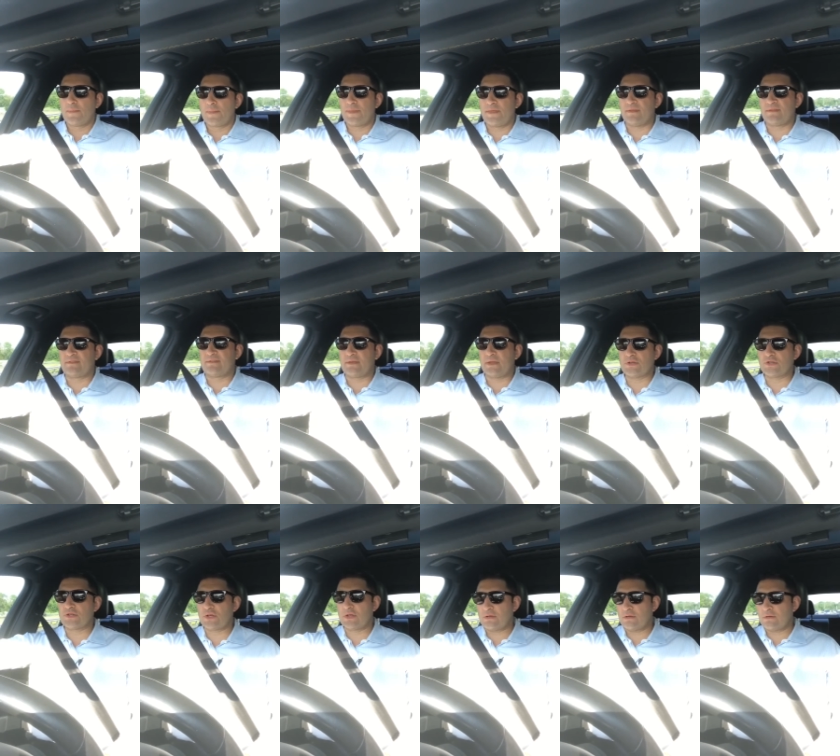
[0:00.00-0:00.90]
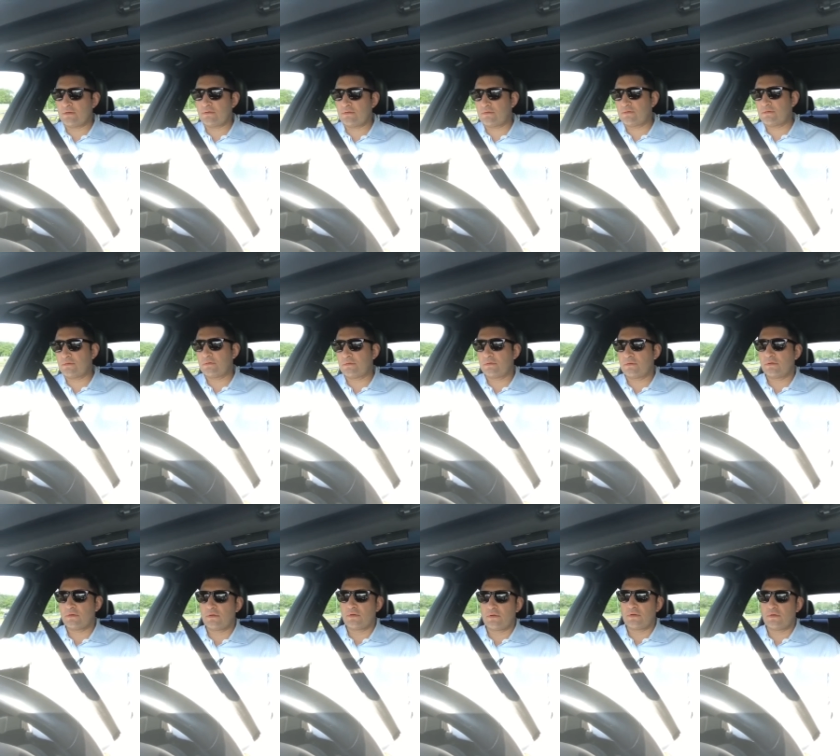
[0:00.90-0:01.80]
decisions
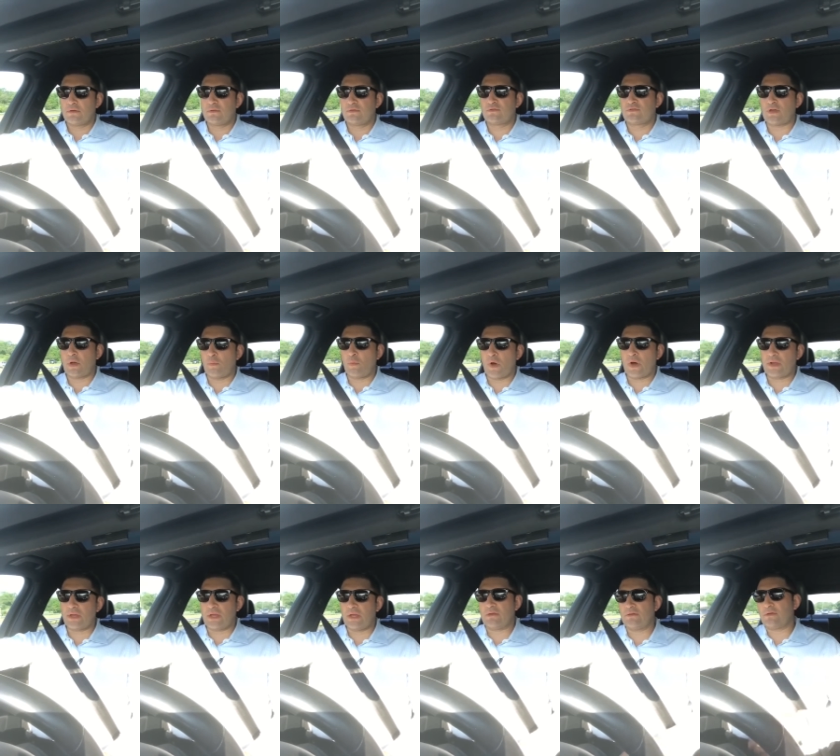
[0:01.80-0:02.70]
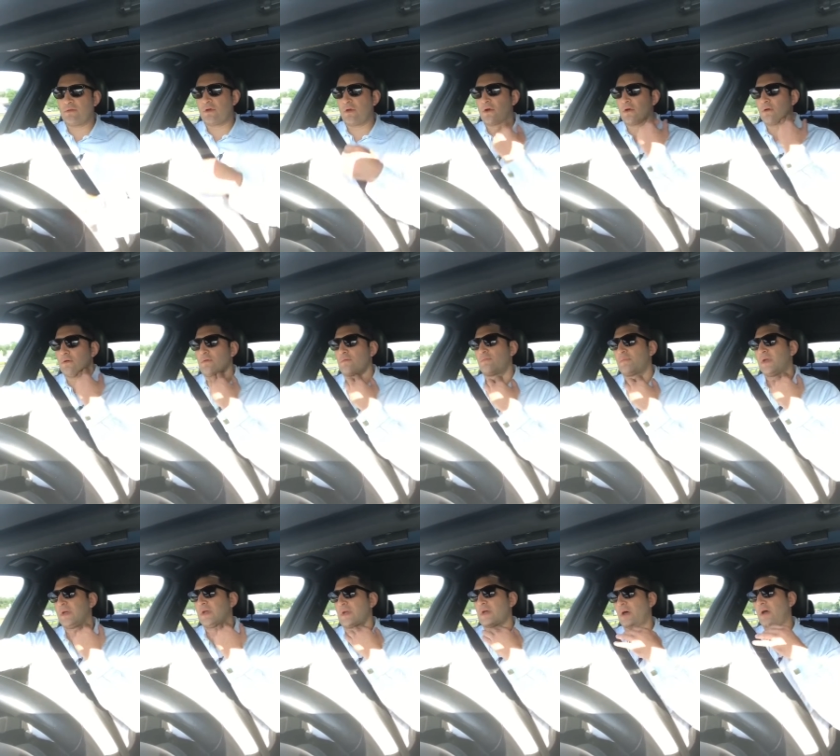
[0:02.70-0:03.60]
somewhat easier
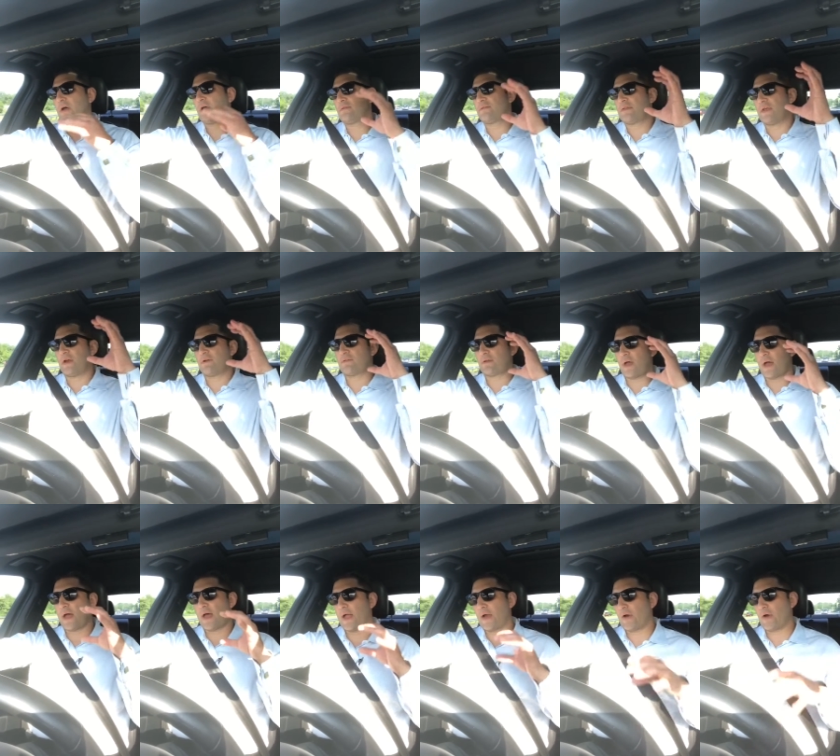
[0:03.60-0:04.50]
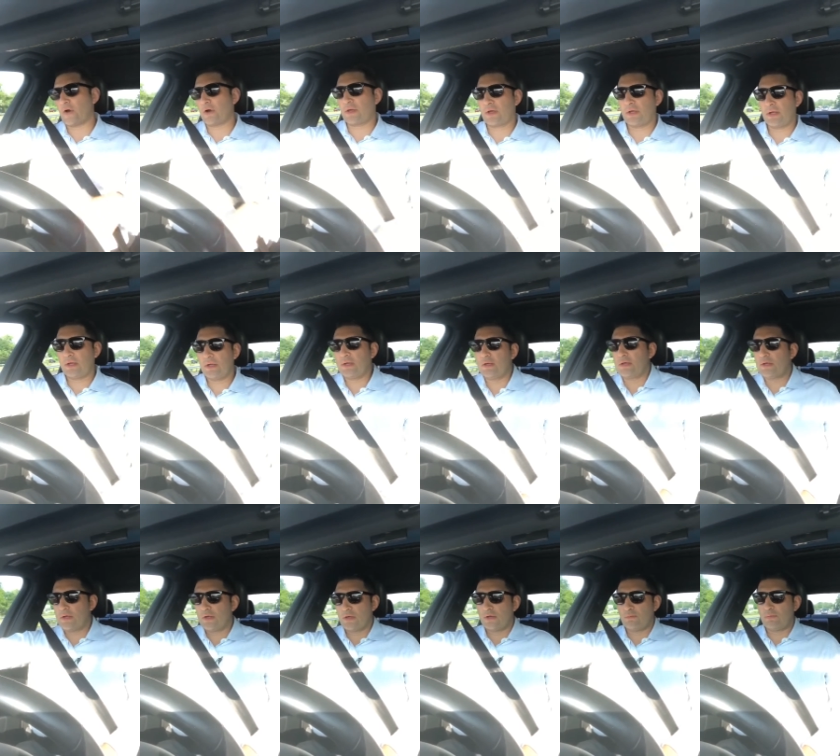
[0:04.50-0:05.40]
because there's a hierarchy.
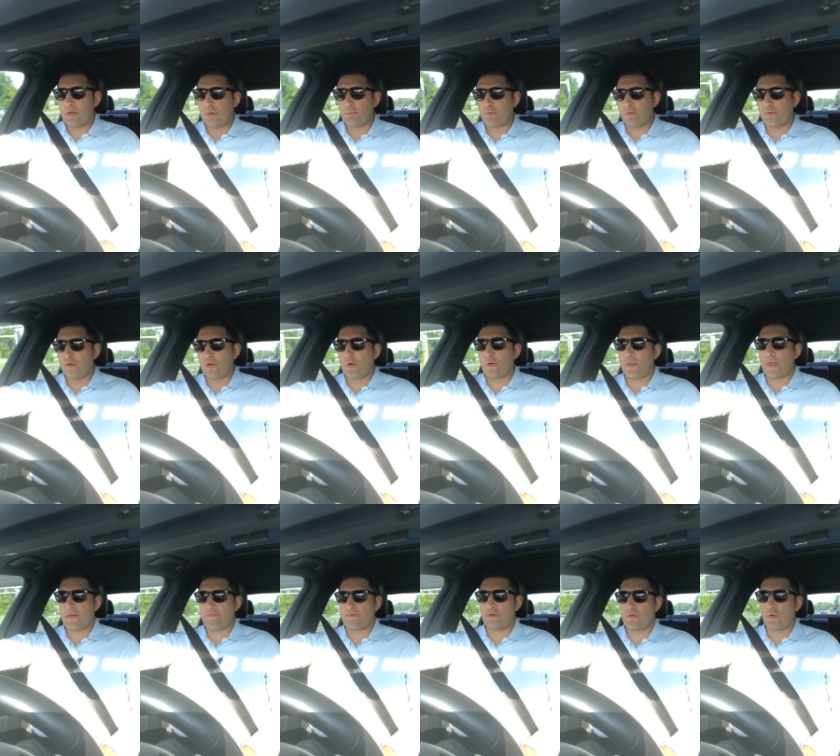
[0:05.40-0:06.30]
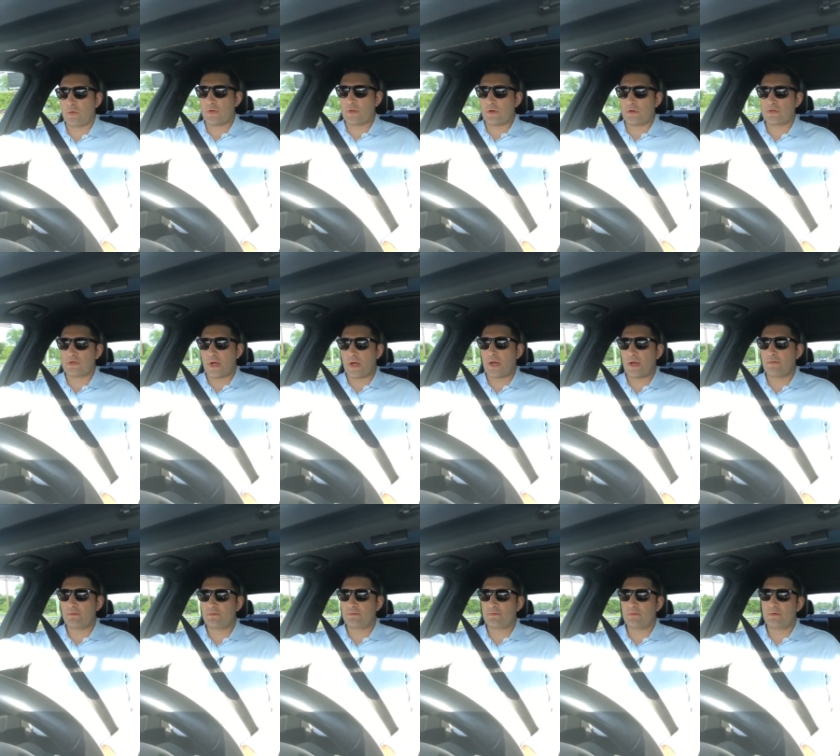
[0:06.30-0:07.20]
People know they have to do their
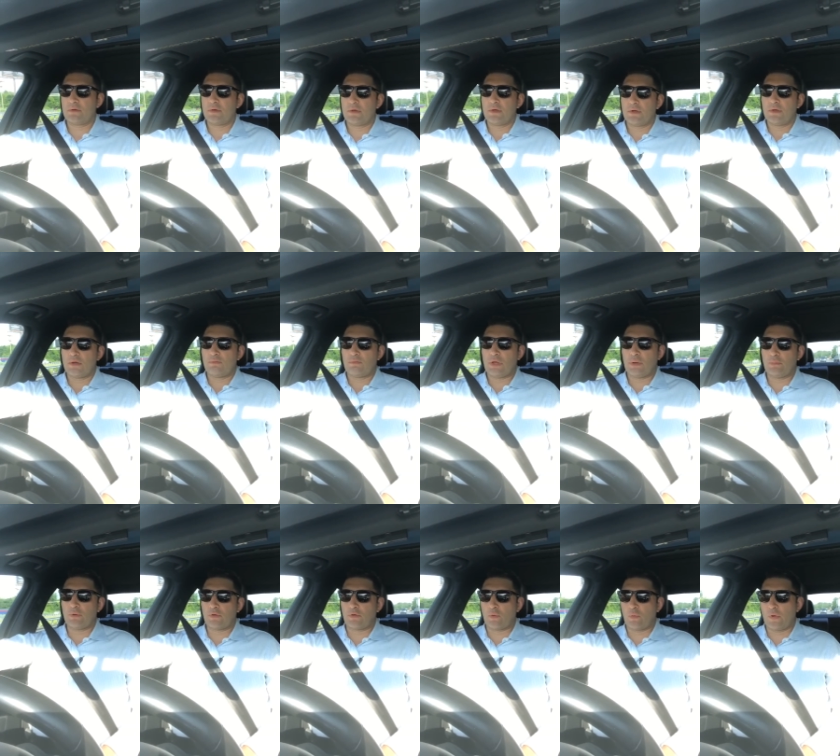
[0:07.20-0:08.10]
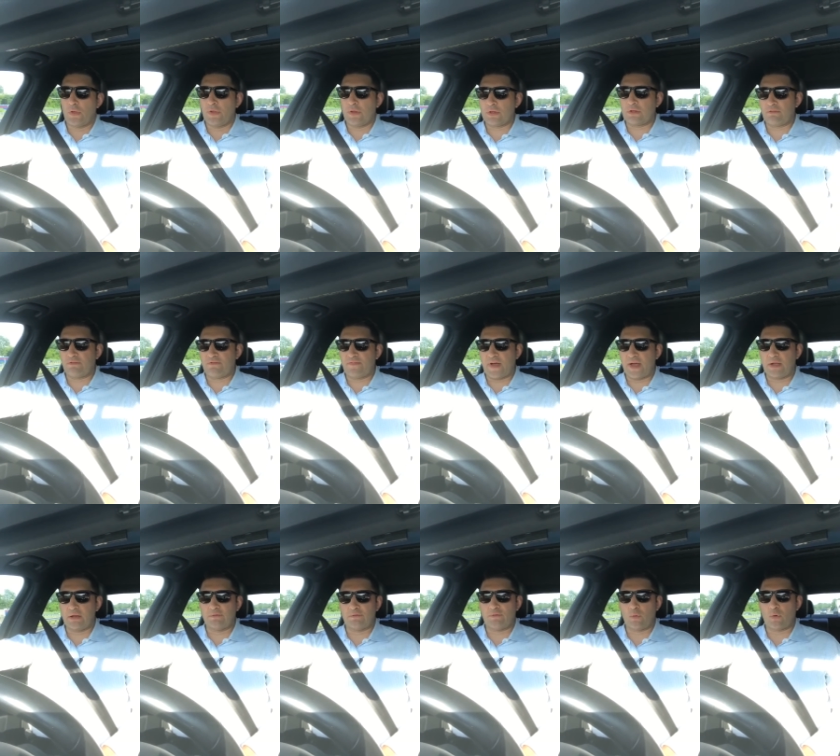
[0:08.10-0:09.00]
jobs. People are willing to
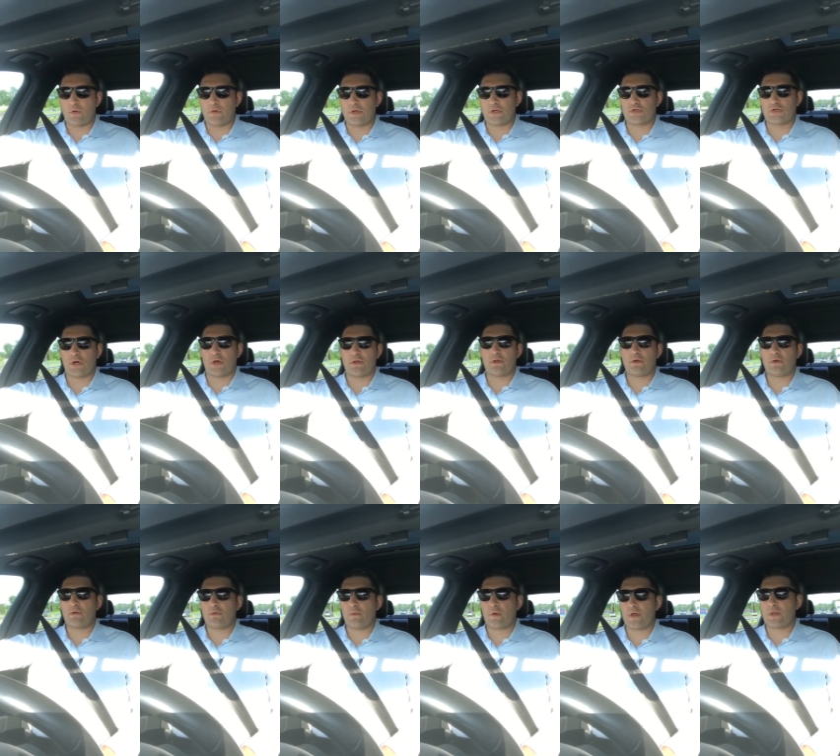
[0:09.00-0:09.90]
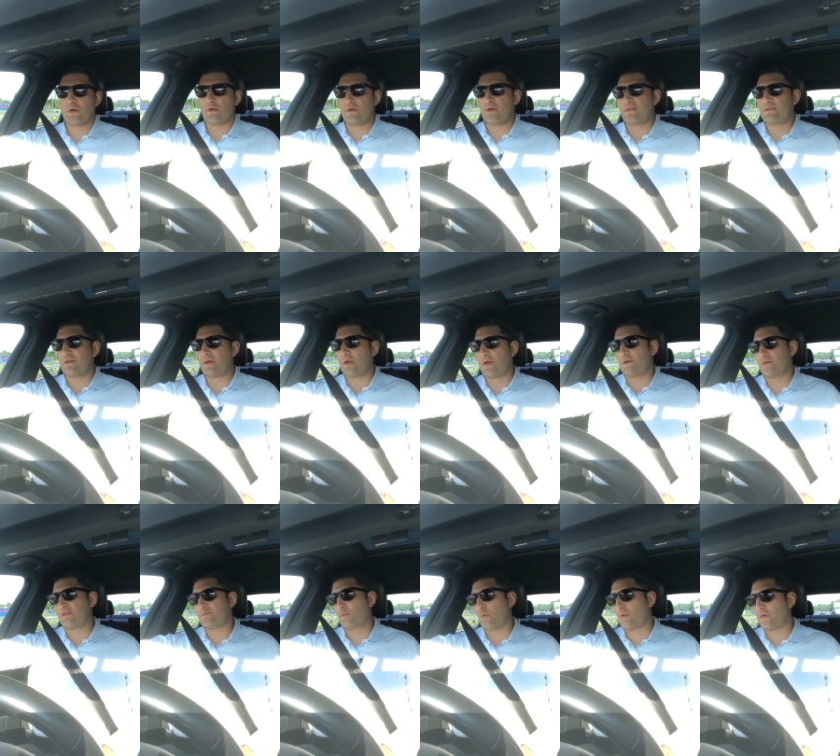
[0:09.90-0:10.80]
fight for each other, whether it's on a
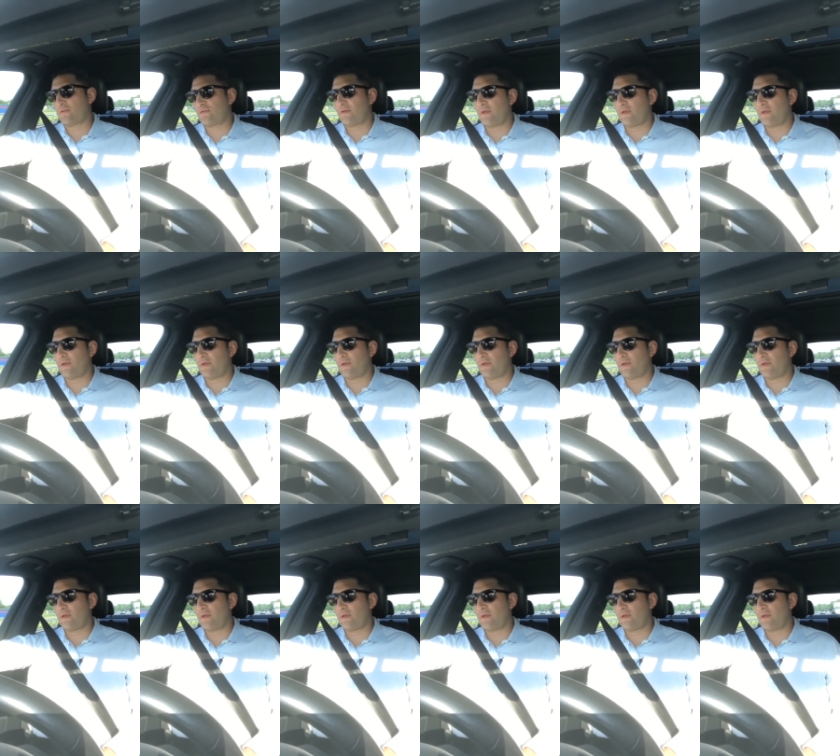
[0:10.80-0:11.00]
sports